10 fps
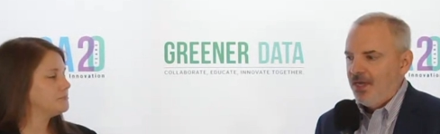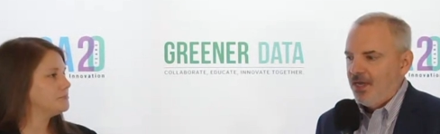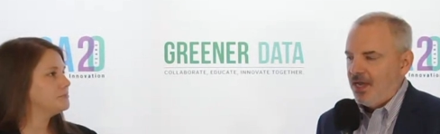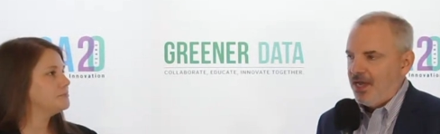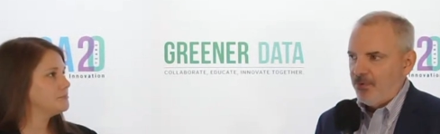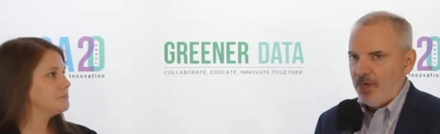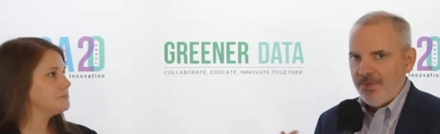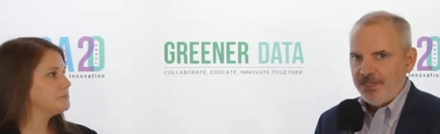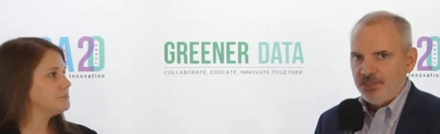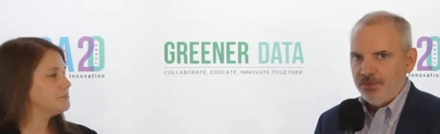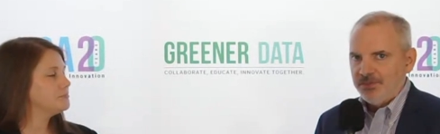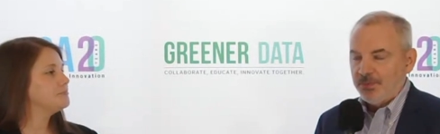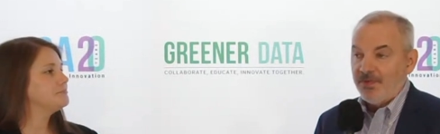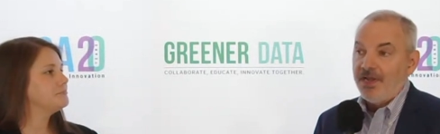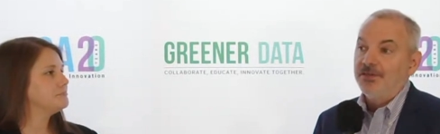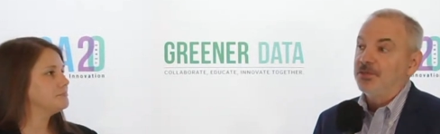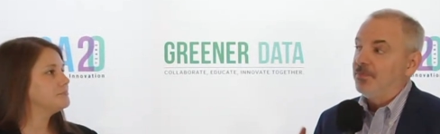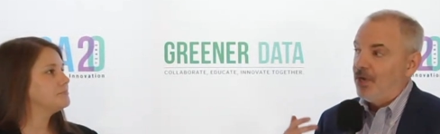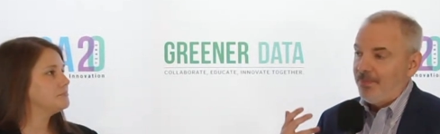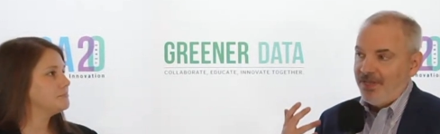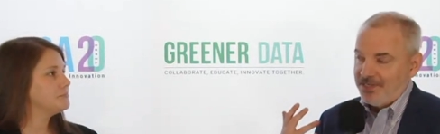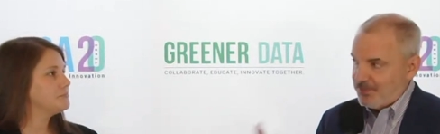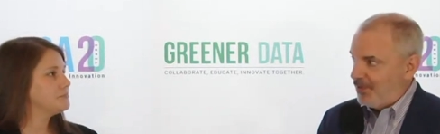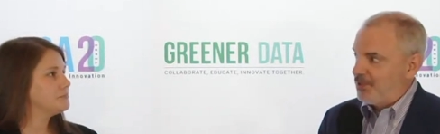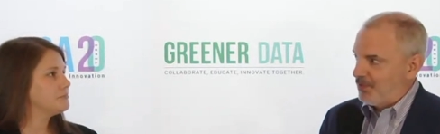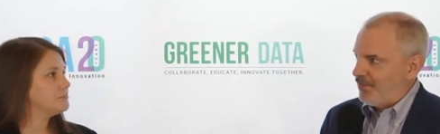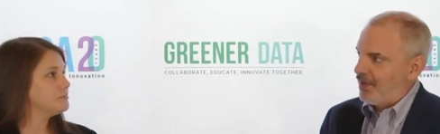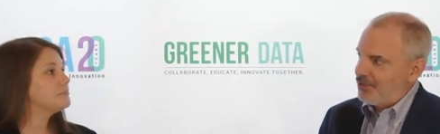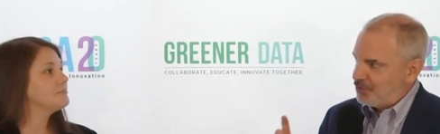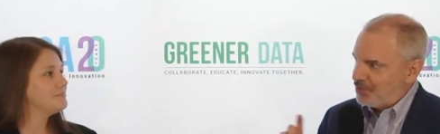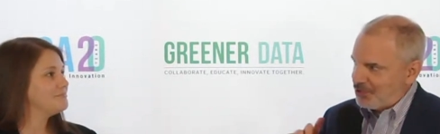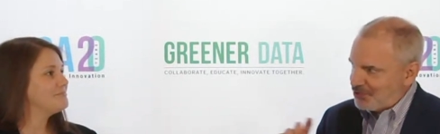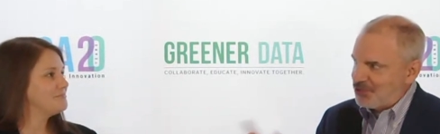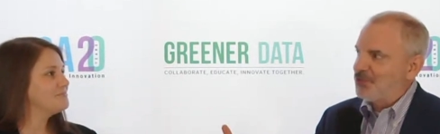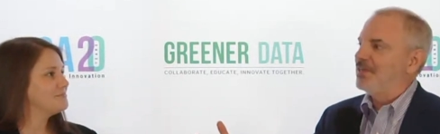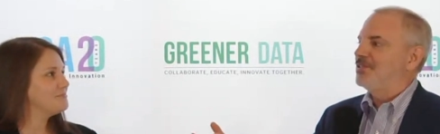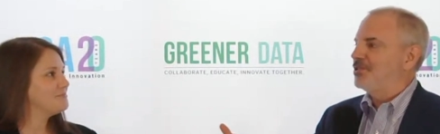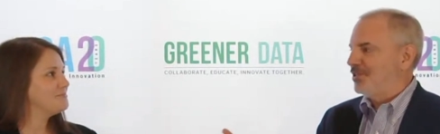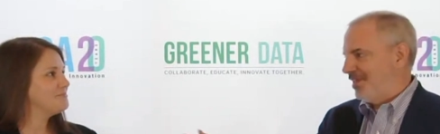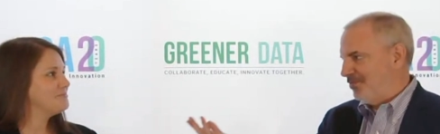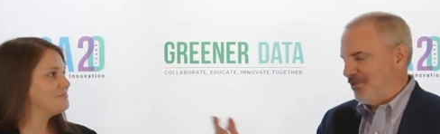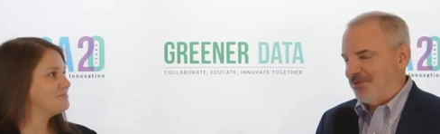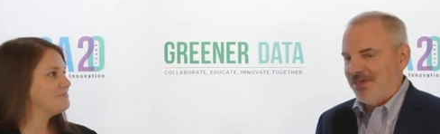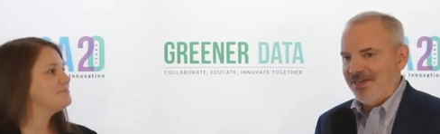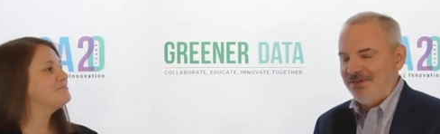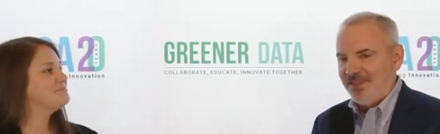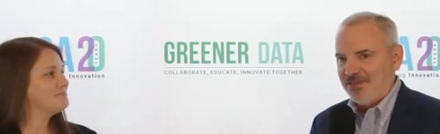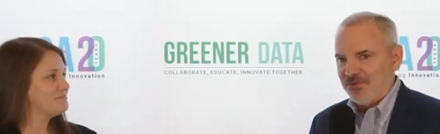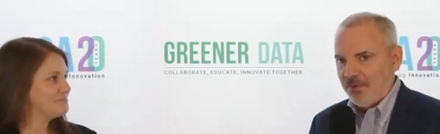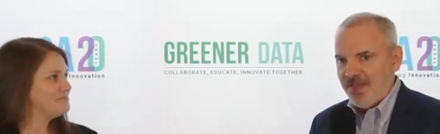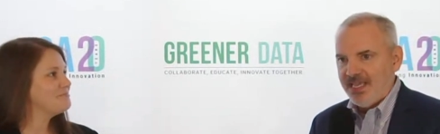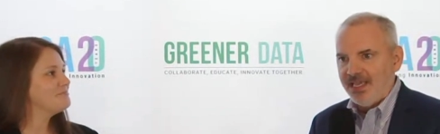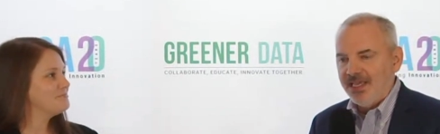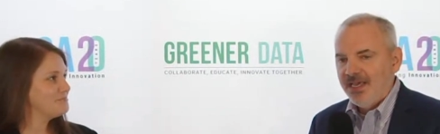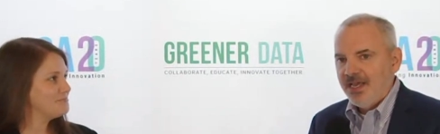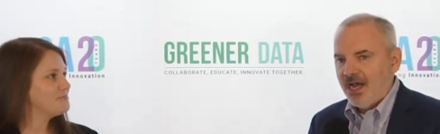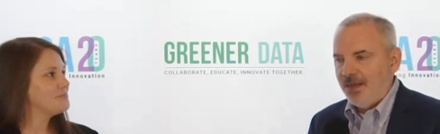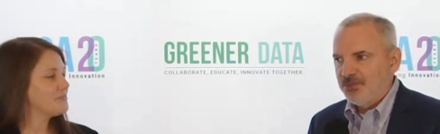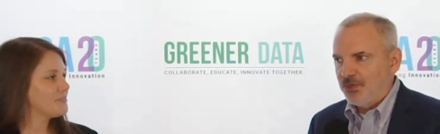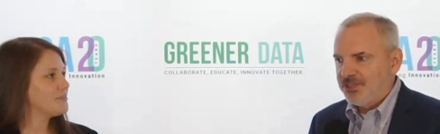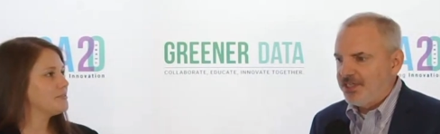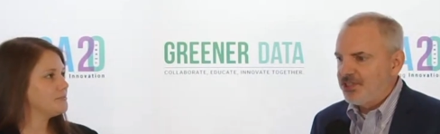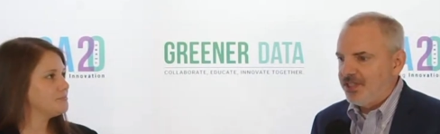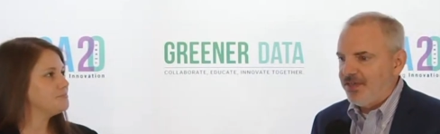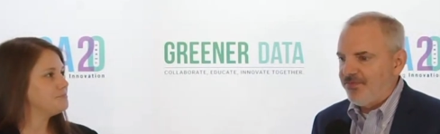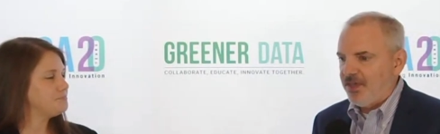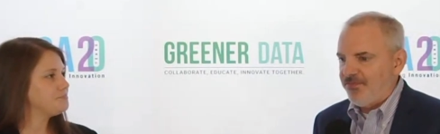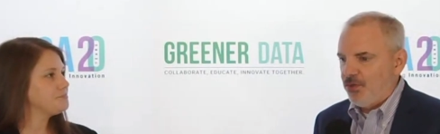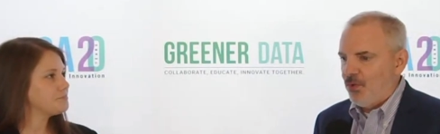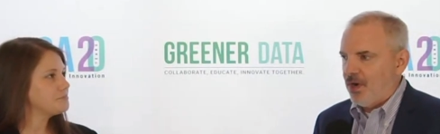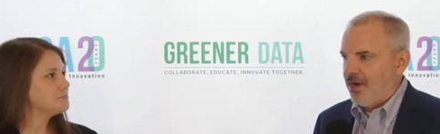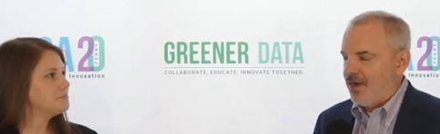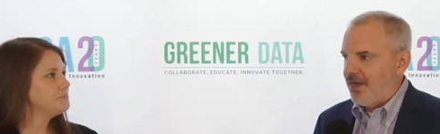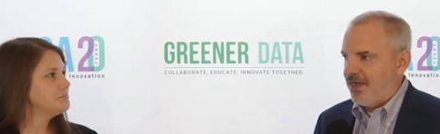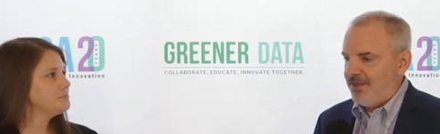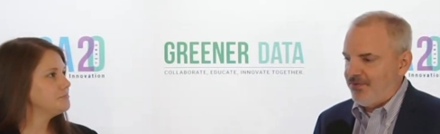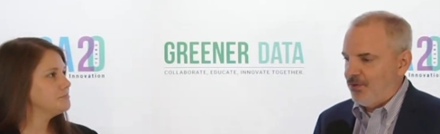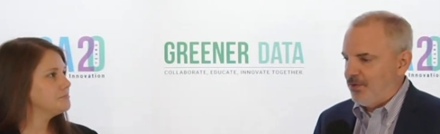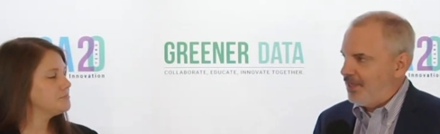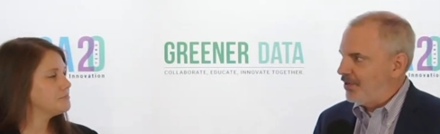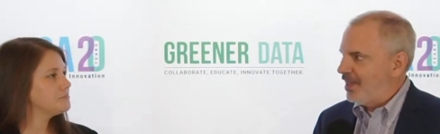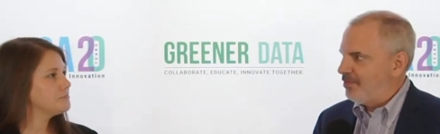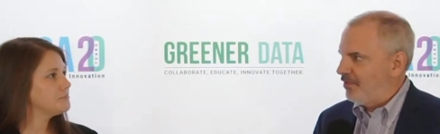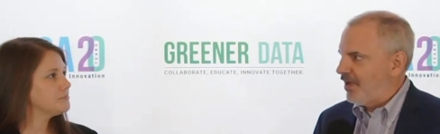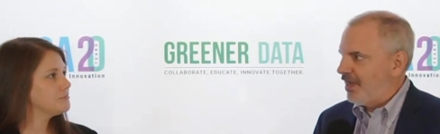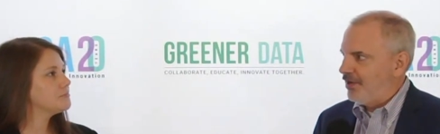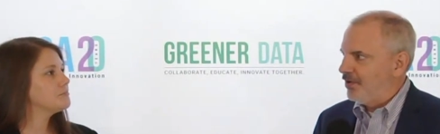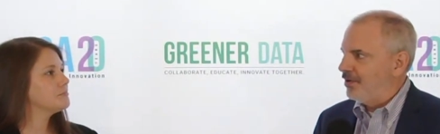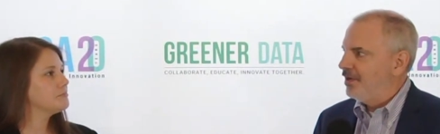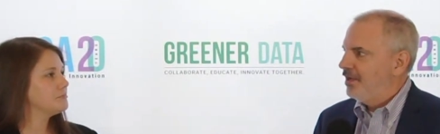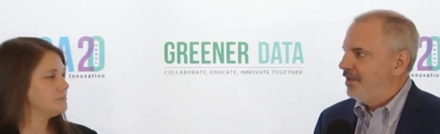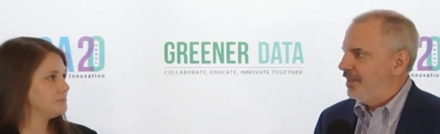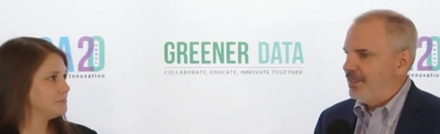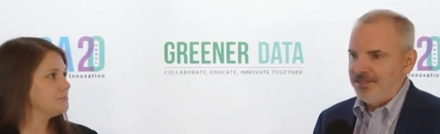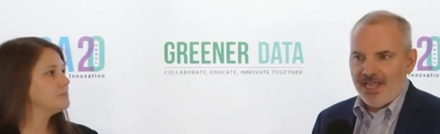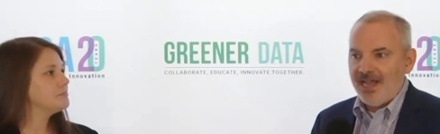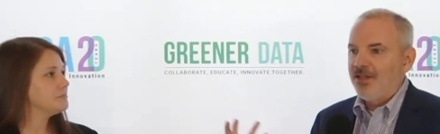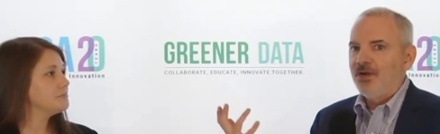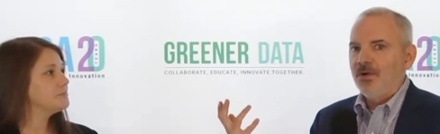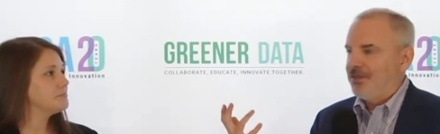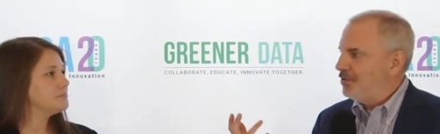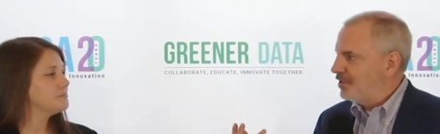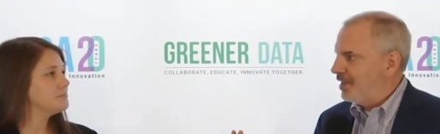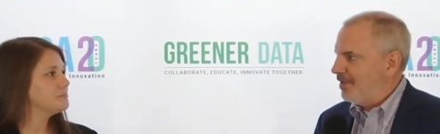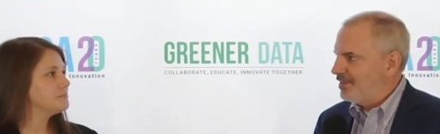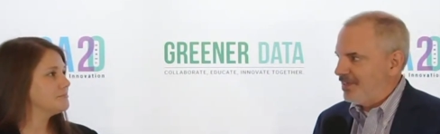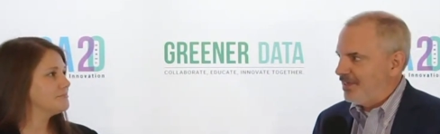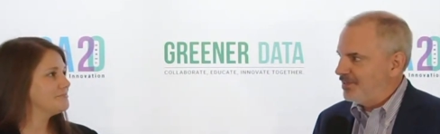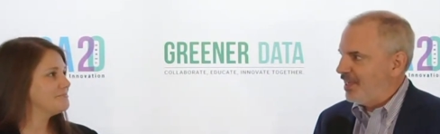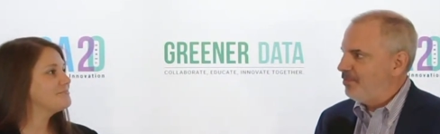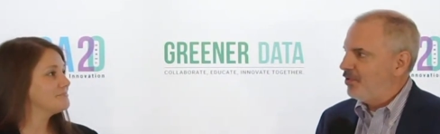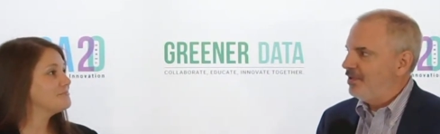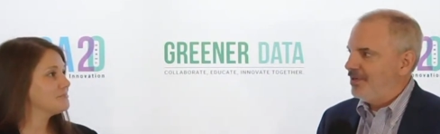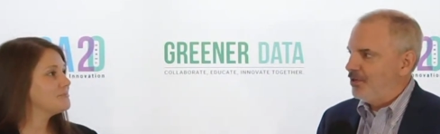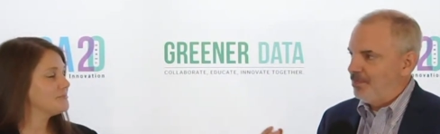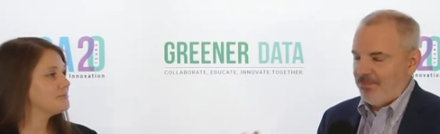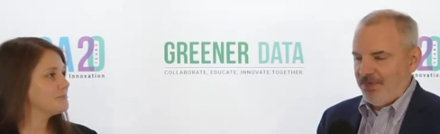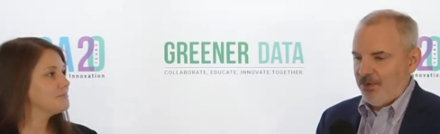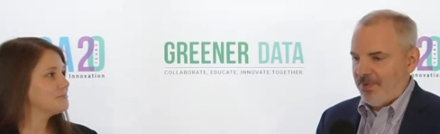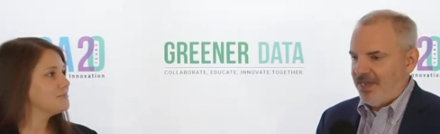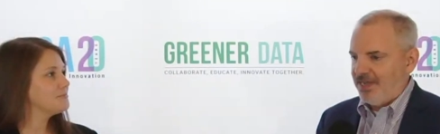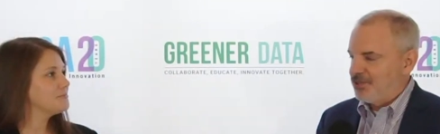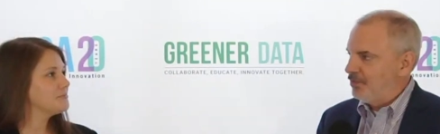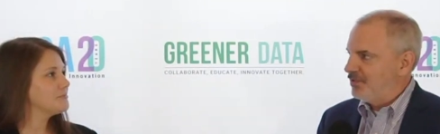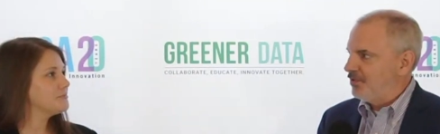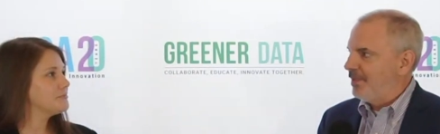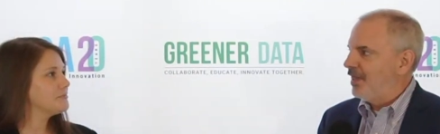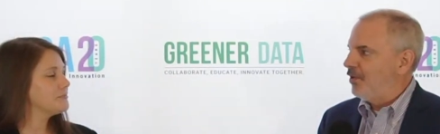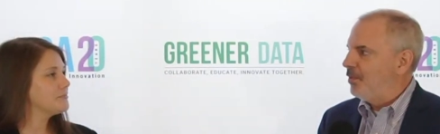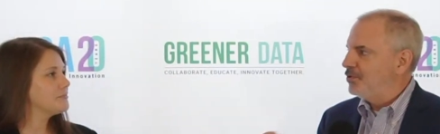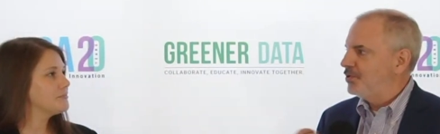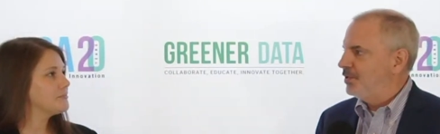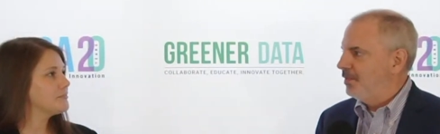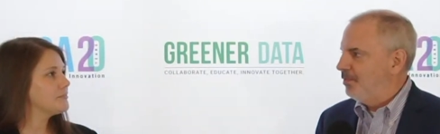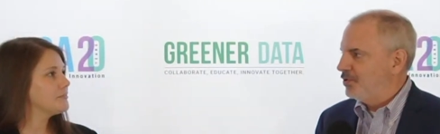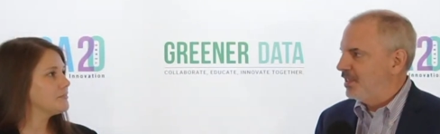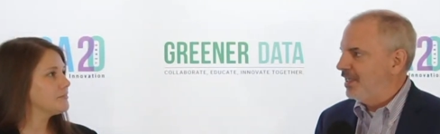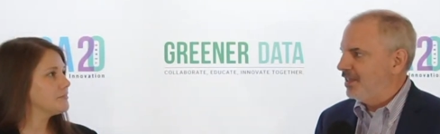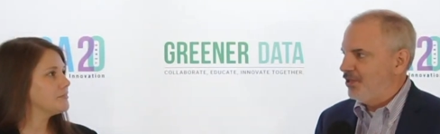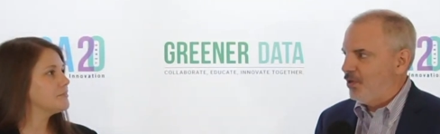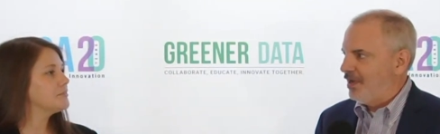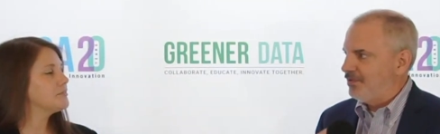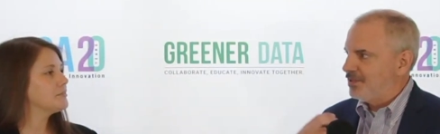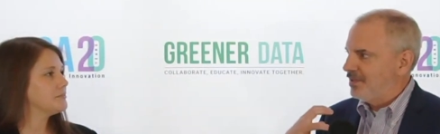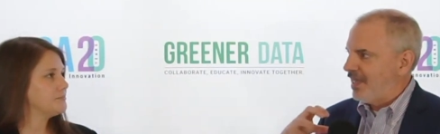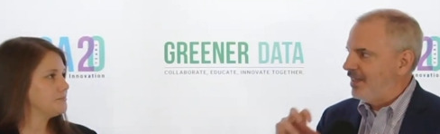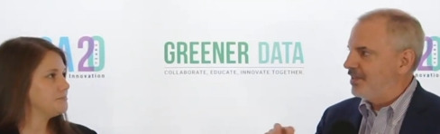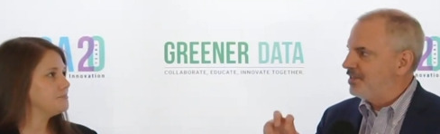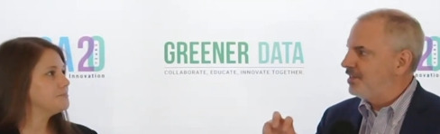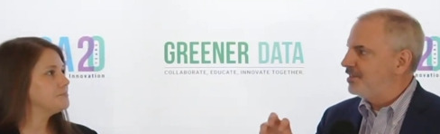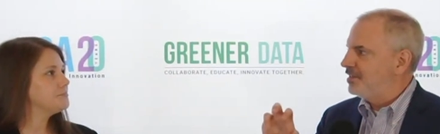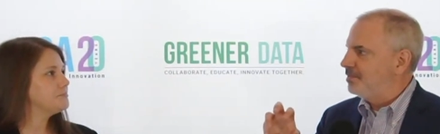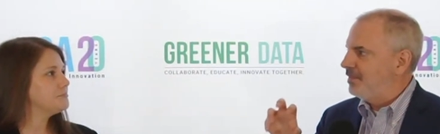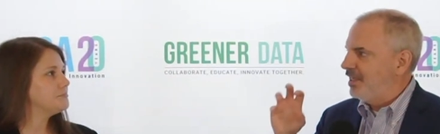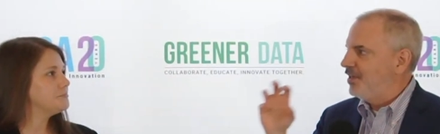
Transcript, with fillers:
Speaker 1: uh, broadband service providers or broadband experience providers, which is the transition that we're uh, that we're making. Um, so essentially, if, if you are uh, if your internet provider is Allo, I'll use them as an example, and you're and you're buying a service from Allo, most most likely you have a Calix system in